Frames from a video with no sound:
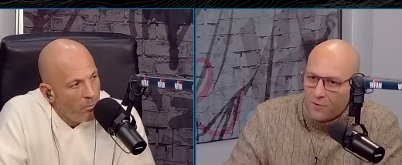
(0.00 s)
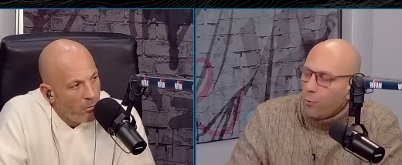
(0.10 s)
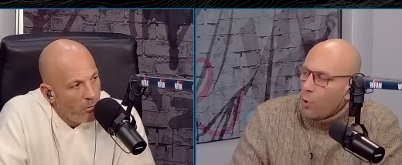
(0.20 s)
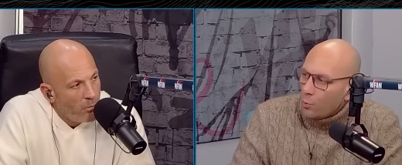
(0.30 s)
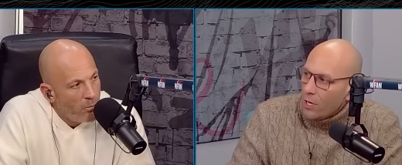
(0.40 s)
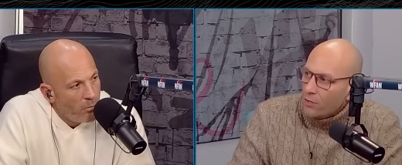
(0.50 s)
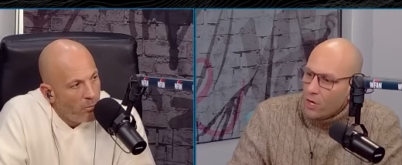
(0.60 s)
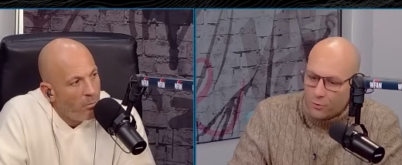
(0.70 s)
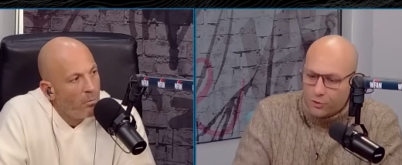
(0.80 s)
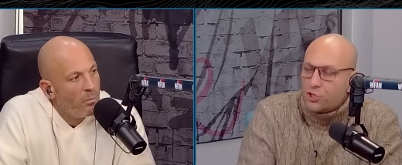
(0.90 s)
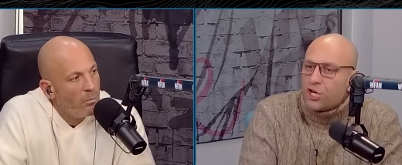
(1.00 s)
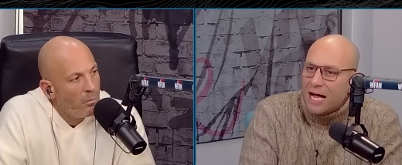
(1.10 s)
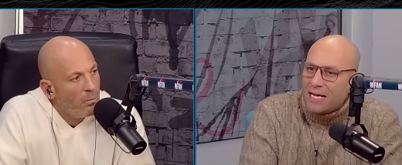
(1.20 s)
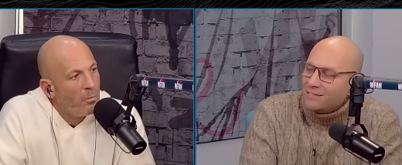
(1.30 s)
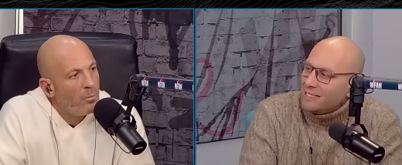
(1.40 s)
Speaker 1: one way or another, the
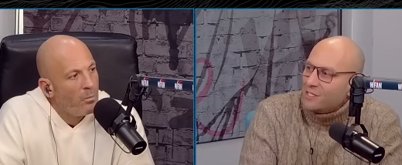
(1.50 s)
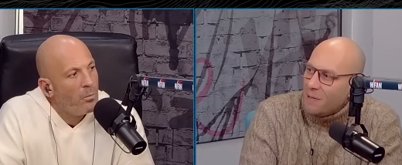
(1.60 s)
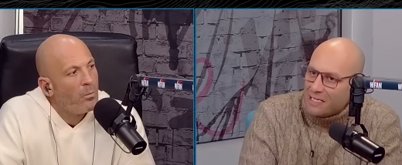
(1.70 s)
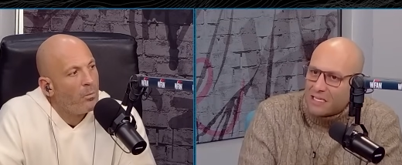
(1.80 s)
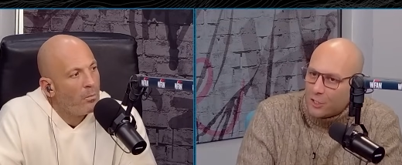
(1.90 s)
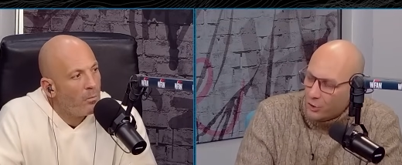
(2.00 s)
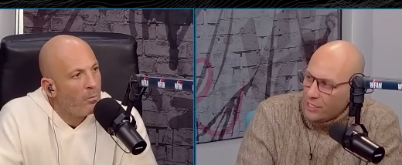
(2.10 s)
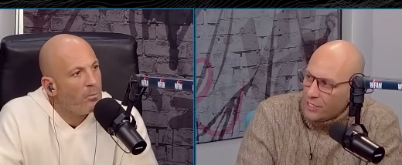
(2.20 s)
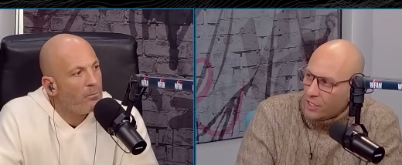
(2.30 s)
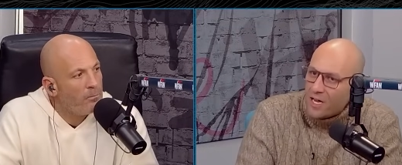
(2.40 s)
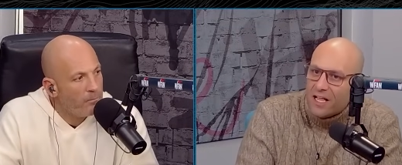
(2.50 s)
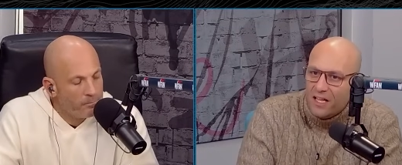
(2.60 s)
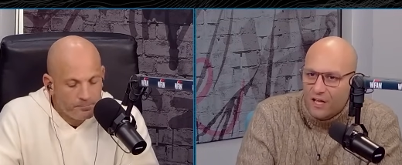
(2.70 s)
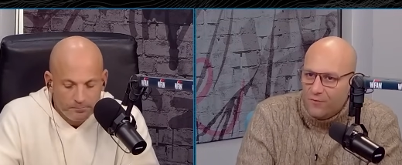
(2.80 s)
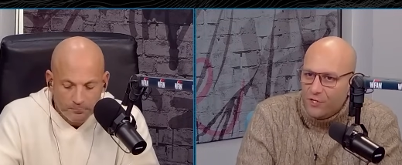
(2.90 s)
Giants need to make it clear
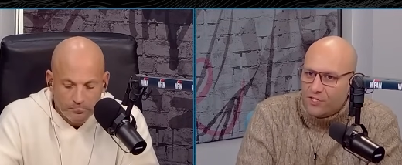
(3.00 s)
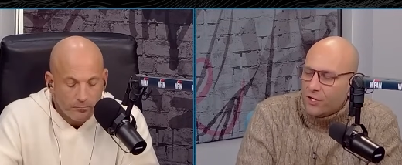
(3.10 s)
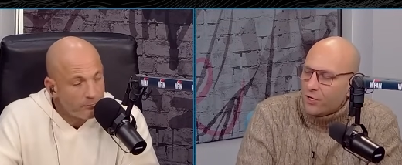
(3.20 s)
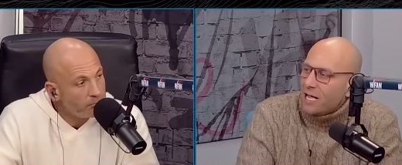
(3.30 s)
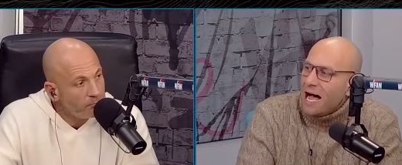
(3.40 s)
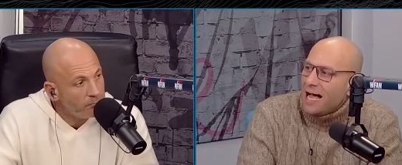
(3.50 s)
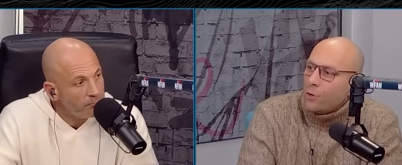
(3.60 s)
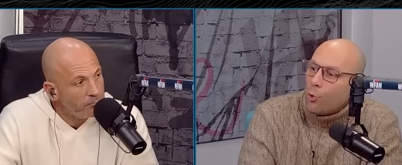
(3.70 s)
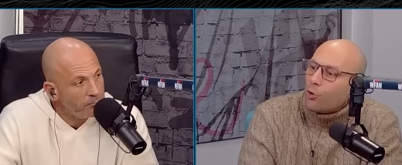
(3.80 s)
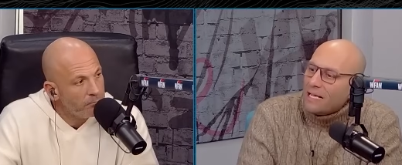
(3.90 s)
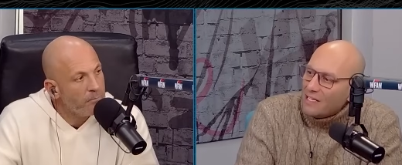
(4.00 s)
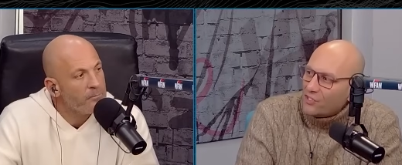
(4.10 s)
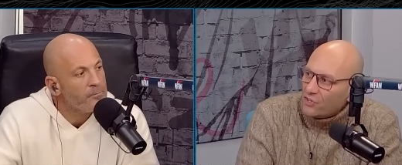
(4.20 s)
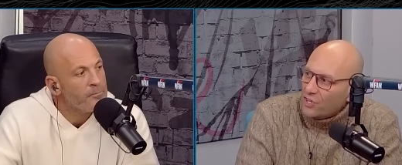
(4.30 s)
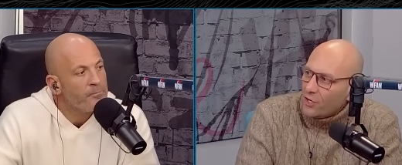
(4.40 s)
if he's their guy or
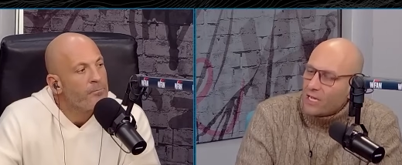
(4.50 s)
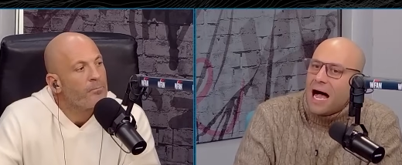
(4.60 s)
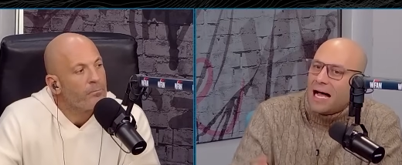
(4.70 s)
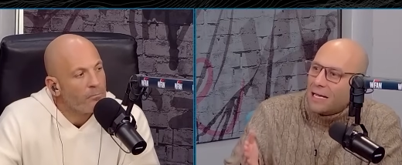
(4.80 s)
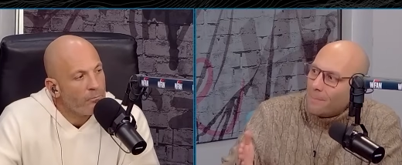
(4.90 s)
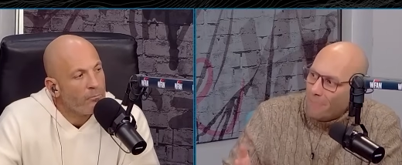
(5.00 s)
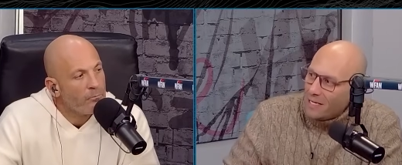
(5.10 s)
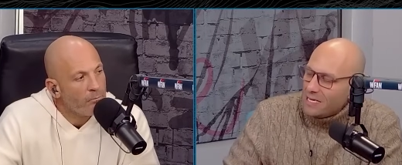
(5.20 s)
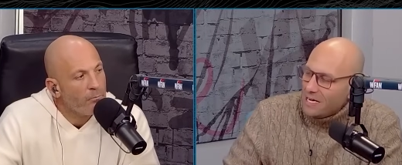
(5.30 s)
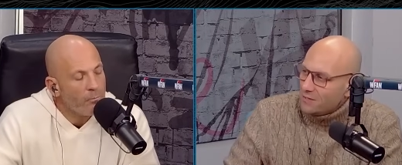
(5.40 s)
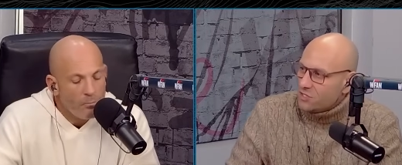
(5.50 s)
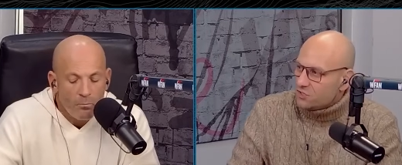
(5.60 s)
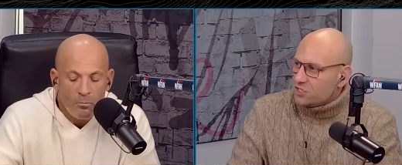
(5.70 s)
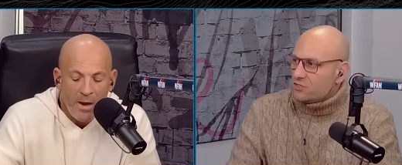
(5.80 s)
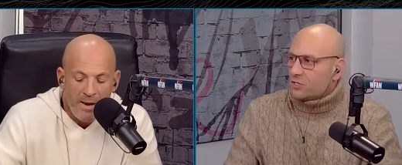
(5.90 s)
isn't their guy by the end of this
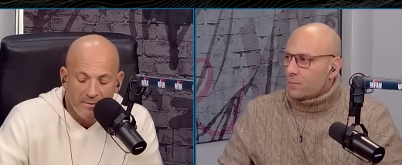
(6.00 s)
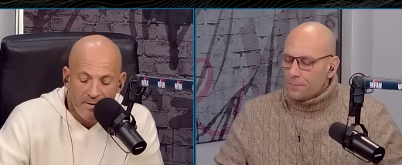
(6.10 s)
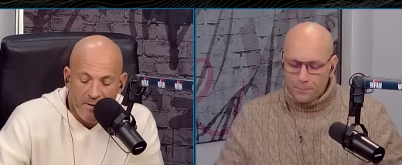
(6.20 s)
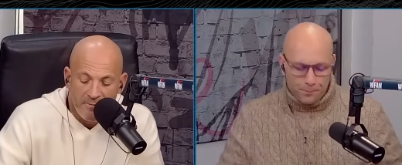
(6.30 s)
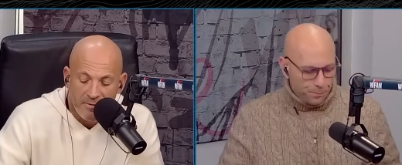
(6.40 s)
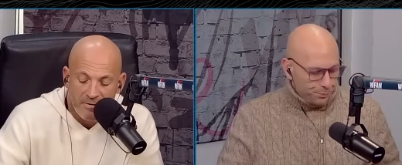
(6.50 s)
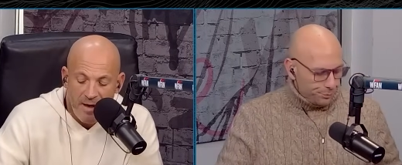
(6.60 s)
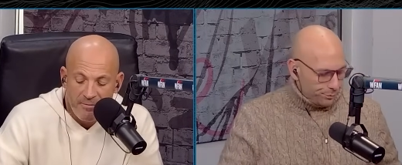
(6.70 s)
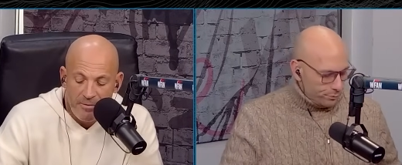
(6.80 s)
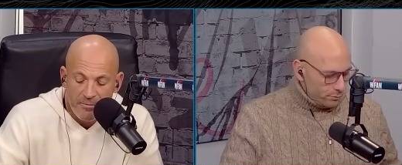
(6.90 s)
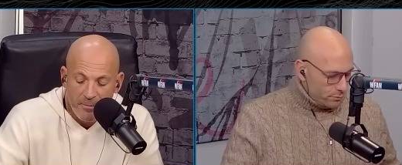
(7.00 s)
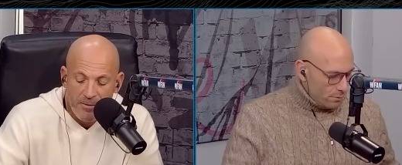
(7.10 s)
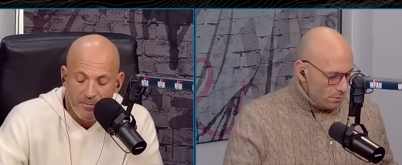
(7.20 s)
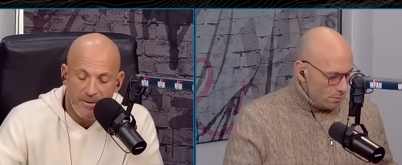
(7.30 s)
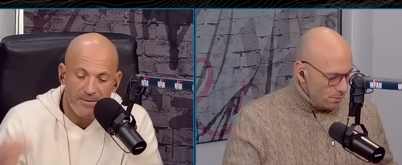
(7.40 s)
season.
Speaker 2: 877
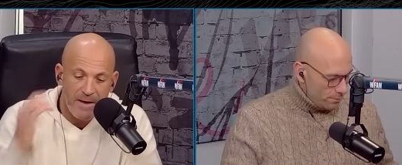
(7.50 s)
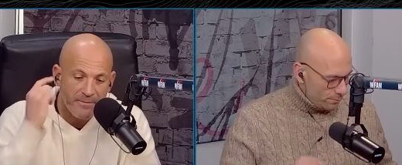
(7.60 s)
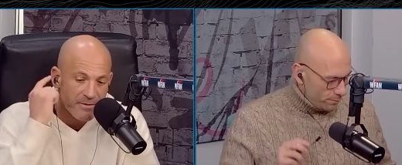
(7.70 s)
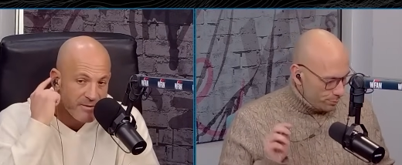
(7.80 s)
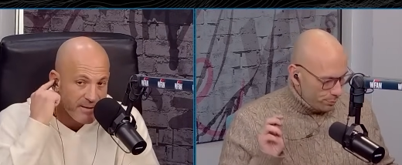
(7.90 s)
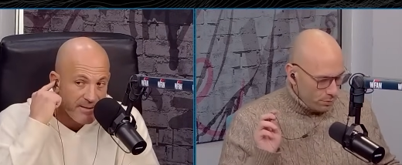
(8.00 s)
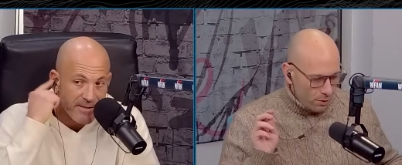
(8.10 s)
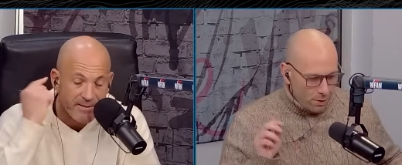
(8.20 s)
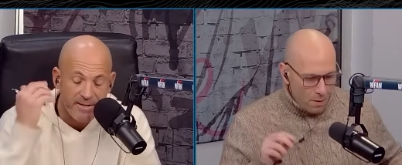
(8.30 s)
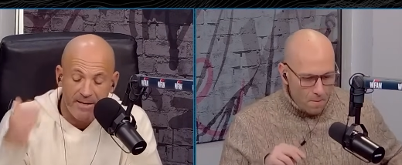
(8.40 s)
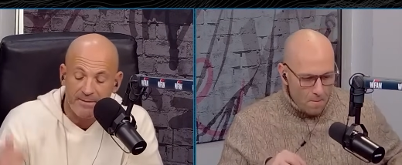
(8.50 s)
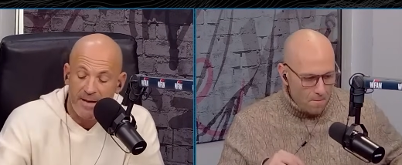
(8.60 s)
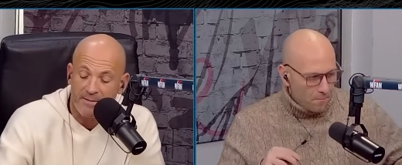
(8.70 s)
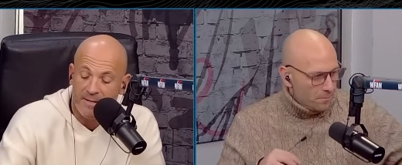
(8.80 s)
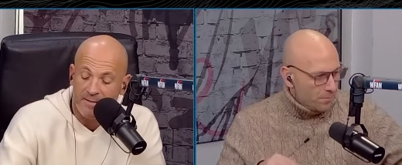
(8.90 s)
337
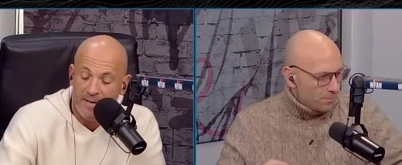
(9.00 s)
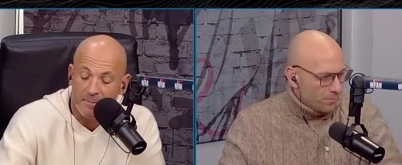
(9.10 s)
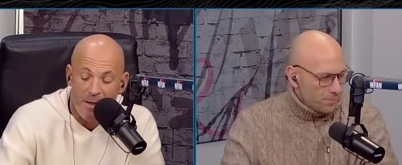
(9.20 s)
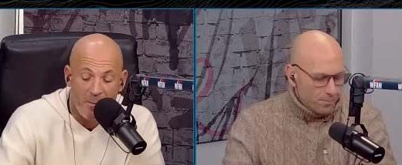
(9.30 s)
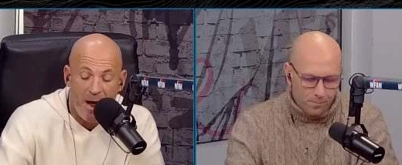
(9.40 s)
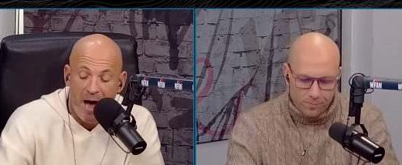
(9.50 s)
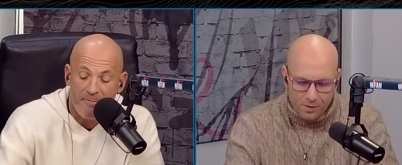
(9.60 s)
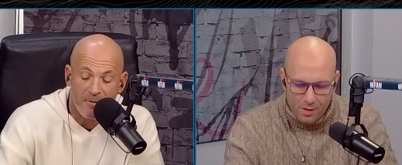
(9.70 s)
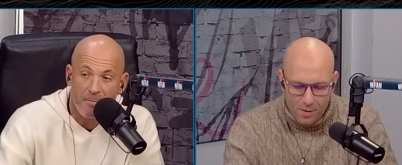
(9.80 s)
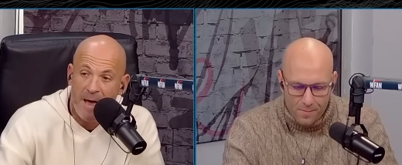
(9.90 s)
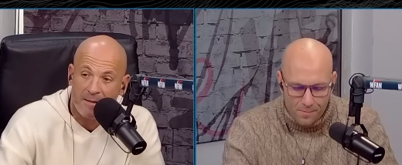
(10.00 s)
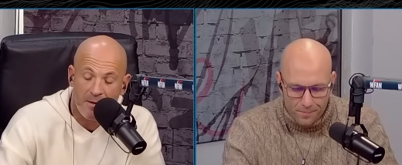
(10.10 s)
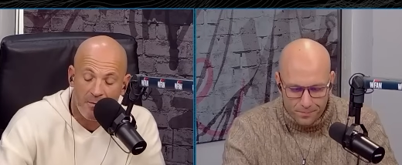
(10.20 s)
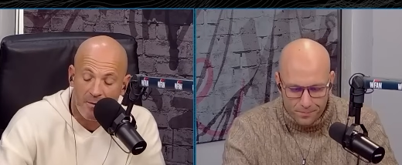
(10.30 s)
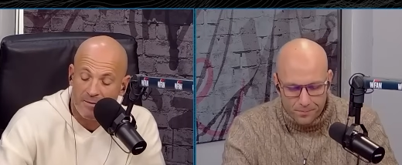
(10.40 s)
6666. By the way, Hoff is back
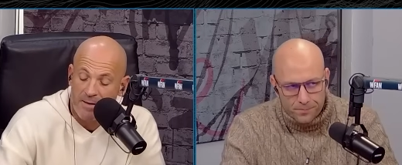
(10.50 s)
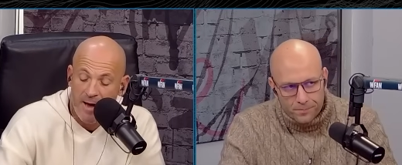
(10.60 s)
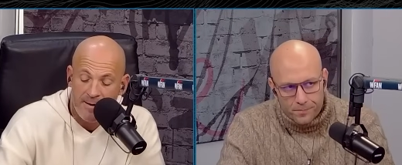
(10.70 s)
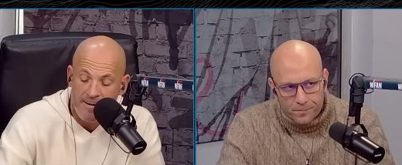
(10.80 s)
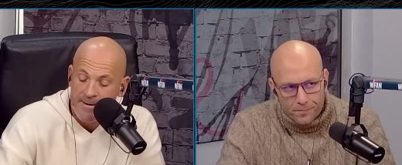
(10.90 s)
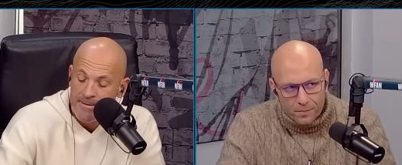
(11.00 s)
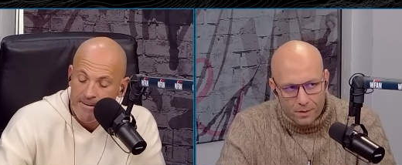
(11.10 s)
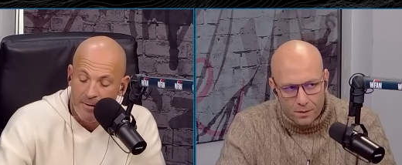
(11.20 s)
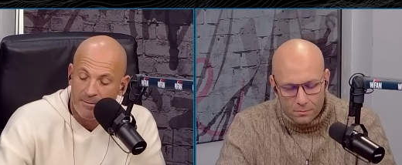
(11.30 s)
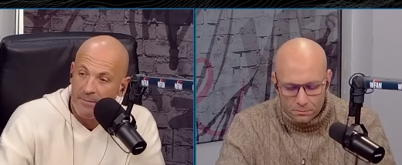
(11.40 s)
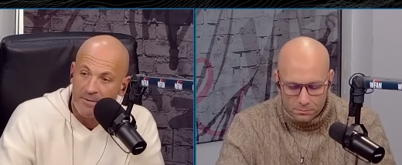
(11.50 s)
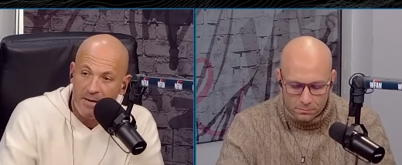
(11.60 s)
there. He's got you know, he's obviously got the